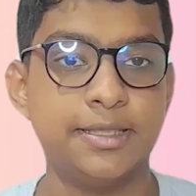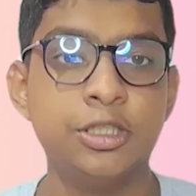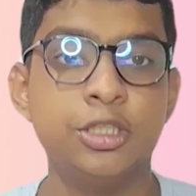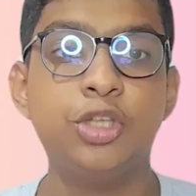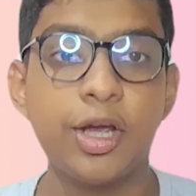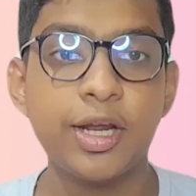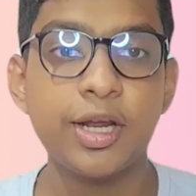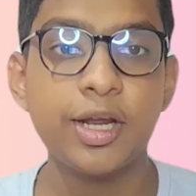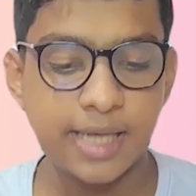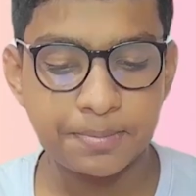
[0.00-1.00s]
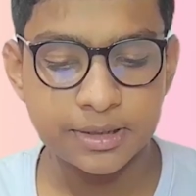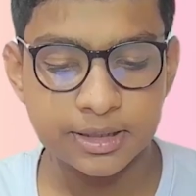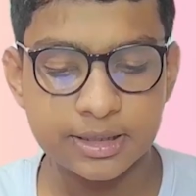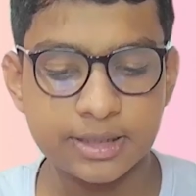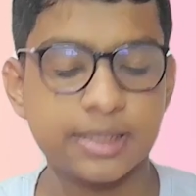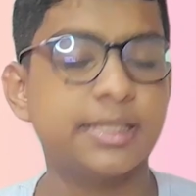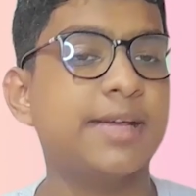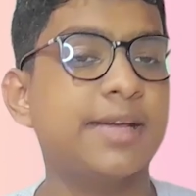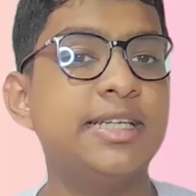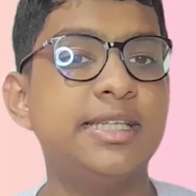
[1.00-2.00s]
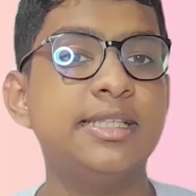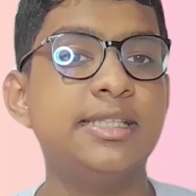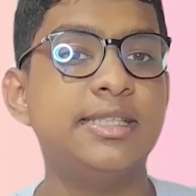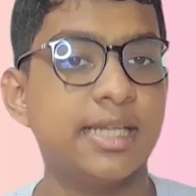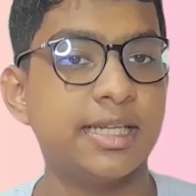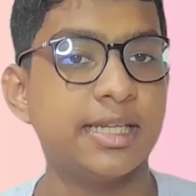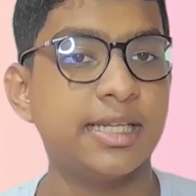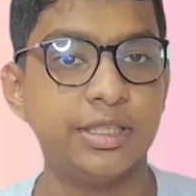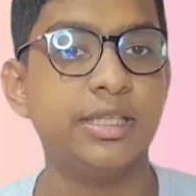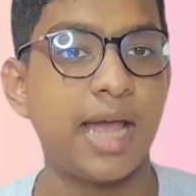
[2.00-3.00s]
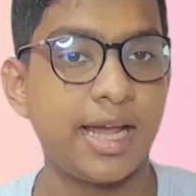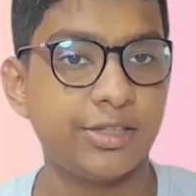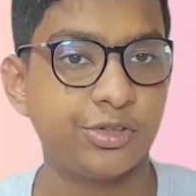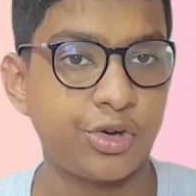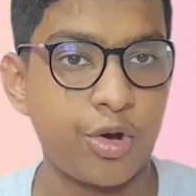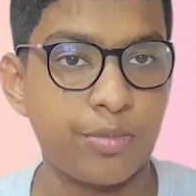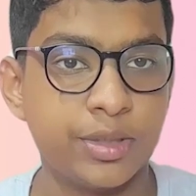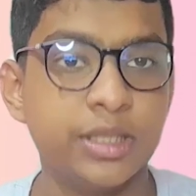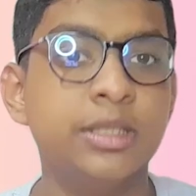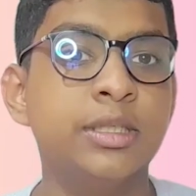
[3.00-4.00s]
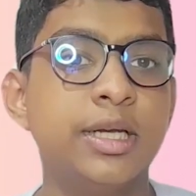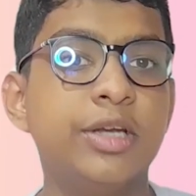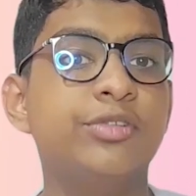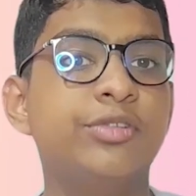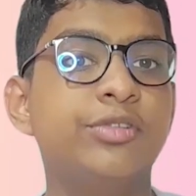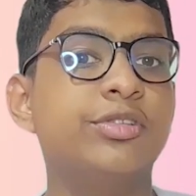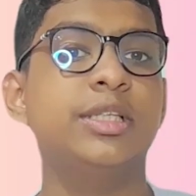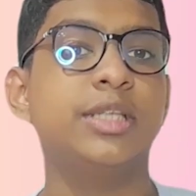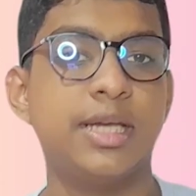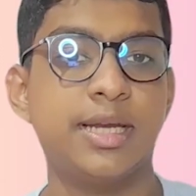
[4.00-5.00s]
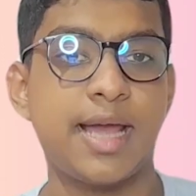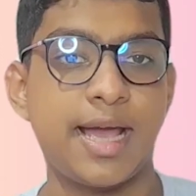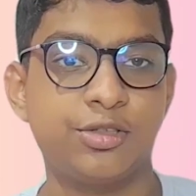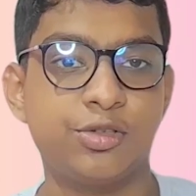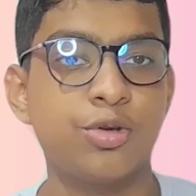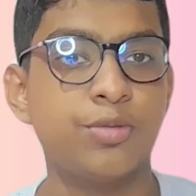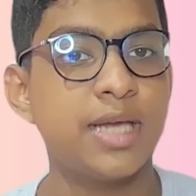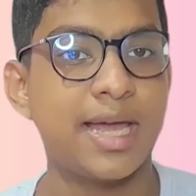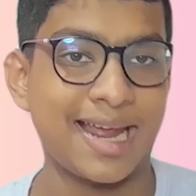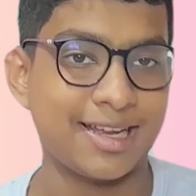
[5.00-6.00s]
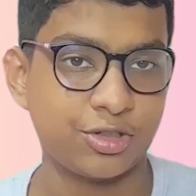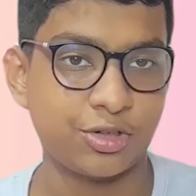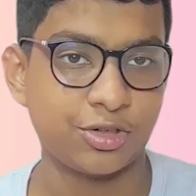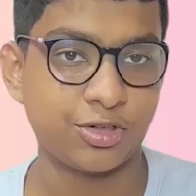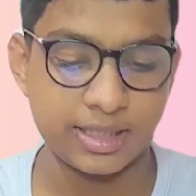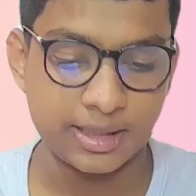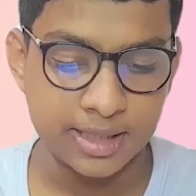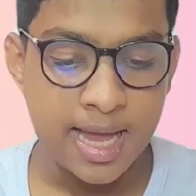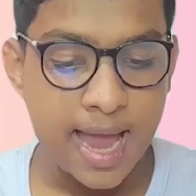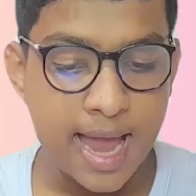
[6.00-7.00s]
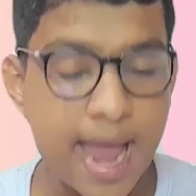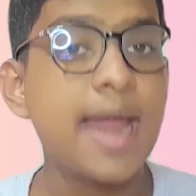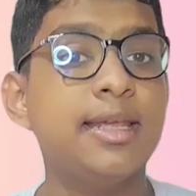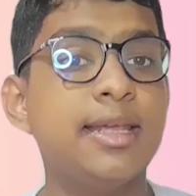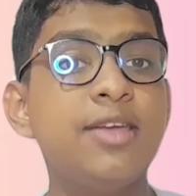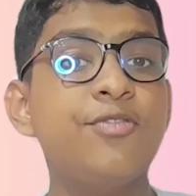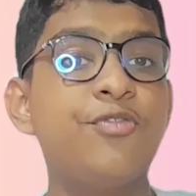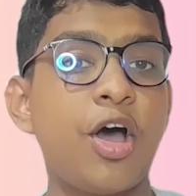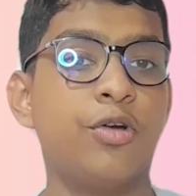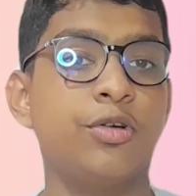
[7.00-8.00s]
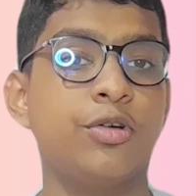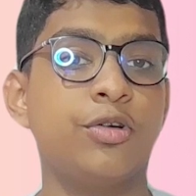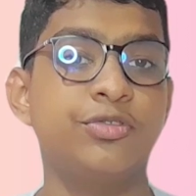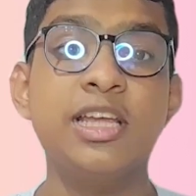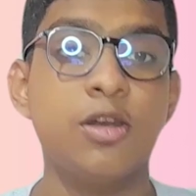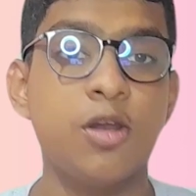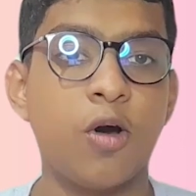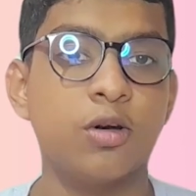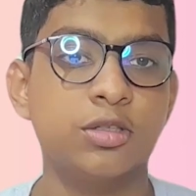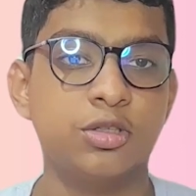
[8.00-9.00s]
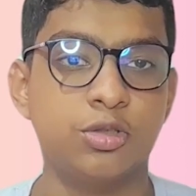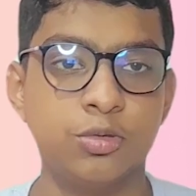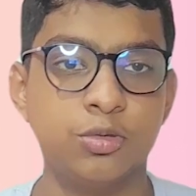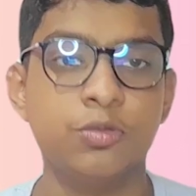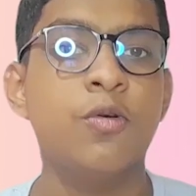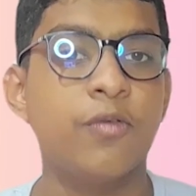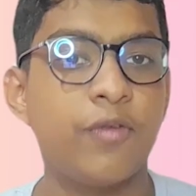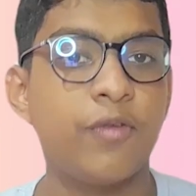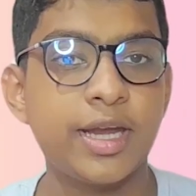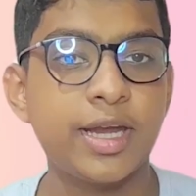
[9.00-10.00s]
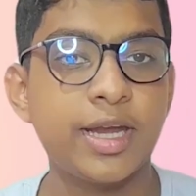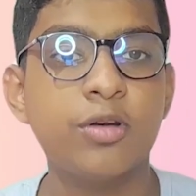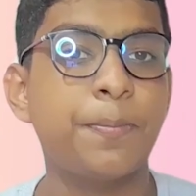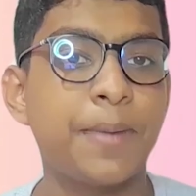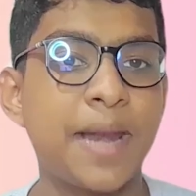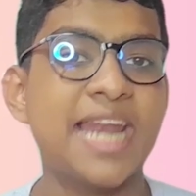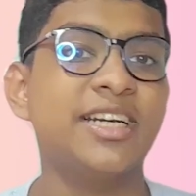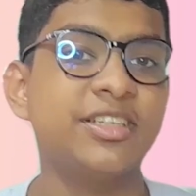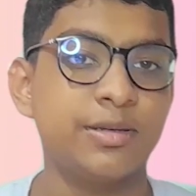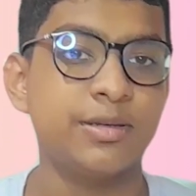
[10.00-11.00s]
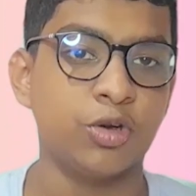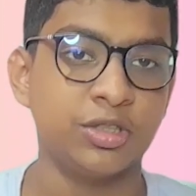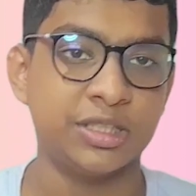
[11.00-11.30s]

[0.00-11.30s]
Johannes Kepler is a 17th century astronomer interested in astronomy and astrophysics, and he found three laws to find about the planetary motion.